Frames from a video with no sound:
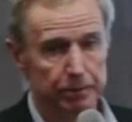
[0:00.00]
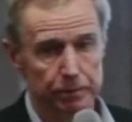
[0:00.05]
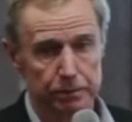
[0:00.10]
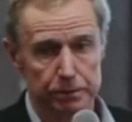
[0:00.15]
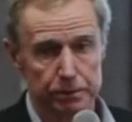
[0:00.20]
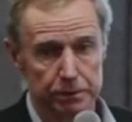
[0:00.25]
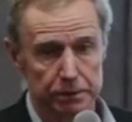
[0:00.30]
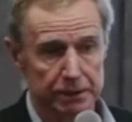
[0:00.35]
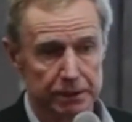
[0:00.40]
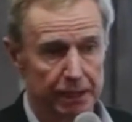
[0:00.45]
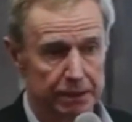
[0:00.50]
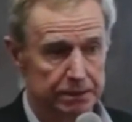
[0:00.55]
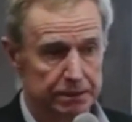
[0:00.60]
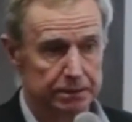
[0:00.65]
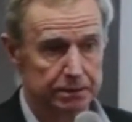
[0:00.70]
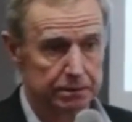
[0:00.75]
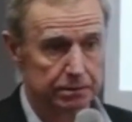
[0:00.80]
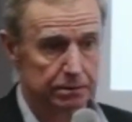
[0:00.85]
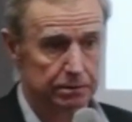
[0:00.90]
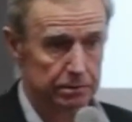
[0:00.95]
we'll
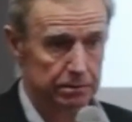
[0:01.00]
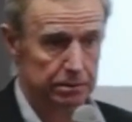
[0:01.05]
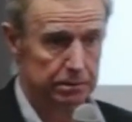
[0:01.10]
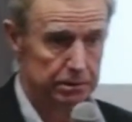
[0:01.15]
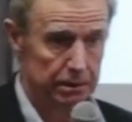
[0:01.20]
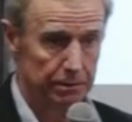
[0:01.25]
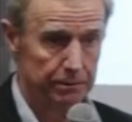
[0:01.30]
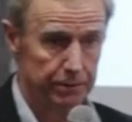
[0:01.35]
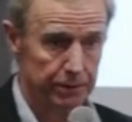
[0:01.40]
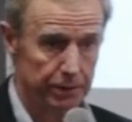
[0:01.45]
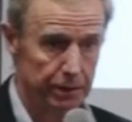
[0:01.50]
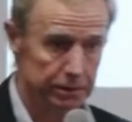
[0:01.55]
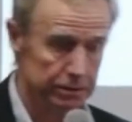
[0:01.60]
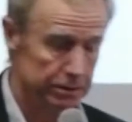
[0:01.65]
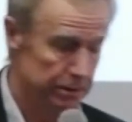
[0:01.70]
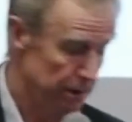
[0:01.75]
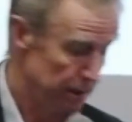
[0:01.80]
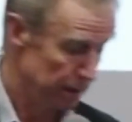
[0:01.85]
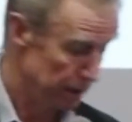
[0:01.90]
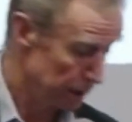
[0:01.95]
discuss some of those
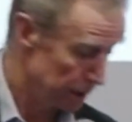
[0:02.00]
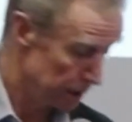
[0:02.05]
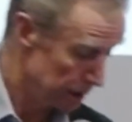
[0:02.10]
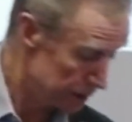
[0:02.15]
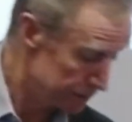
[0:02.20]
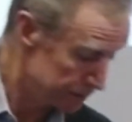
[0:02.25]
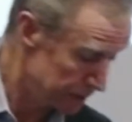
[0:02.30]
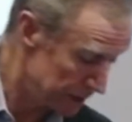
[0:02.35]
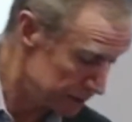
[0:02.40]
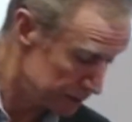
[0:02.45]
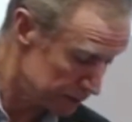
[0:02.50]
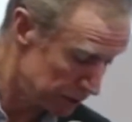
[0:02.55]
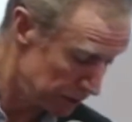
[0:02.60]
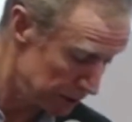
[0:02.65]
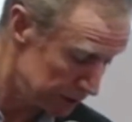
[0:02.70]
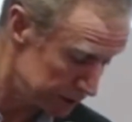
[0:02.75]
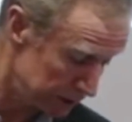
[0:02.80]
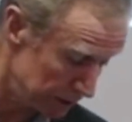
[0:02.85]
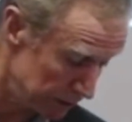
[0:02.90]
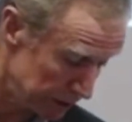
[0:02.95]
pros and
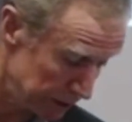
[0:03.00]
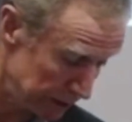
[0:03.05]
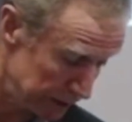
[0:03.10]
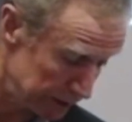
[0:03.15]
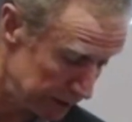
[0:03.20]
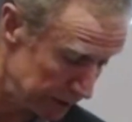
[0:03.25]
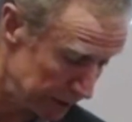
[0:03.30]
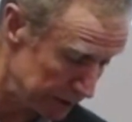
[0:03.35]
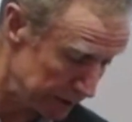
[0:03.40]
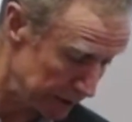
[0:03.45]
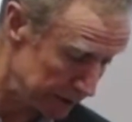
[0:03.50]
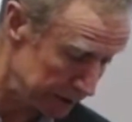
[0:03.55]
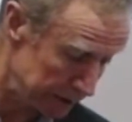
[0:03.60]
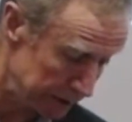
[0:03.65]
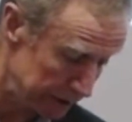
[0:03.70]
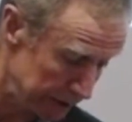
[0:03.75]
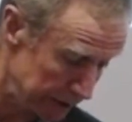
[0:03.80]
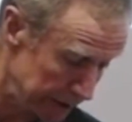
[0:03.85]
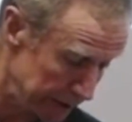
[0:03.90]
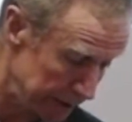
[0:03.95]
cons and look at
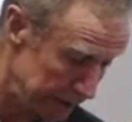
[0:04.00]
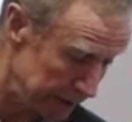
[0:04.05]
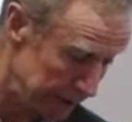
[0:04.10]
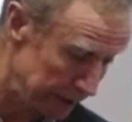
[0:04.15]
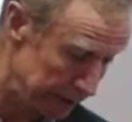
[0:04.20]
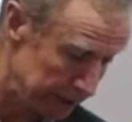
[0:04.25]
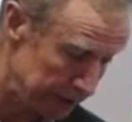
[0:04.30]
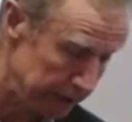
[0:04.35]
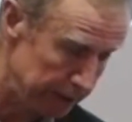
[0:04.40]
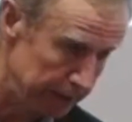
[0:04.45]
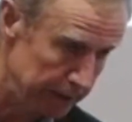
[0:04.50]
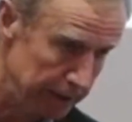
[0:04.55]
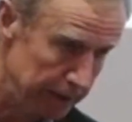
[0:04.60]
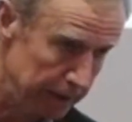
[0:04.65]
any other